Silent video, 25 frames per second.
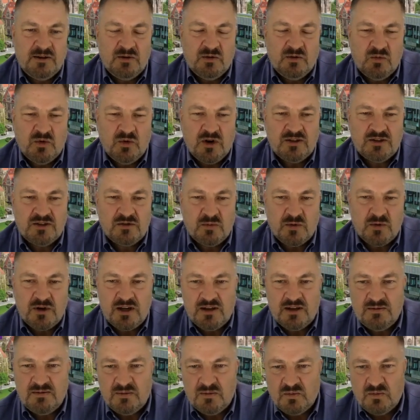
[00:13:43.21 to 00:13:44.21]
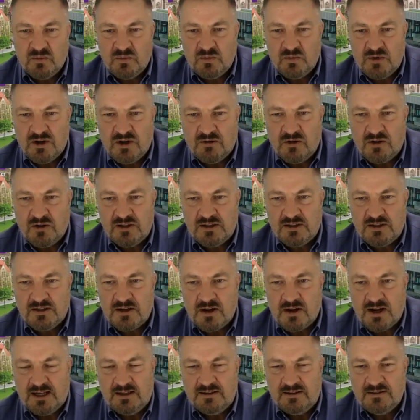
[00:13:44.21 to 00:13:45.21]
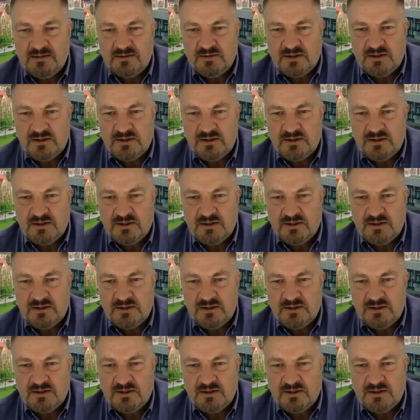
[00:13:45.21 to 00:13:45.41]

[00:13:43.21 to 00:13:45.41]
whilst we're on site.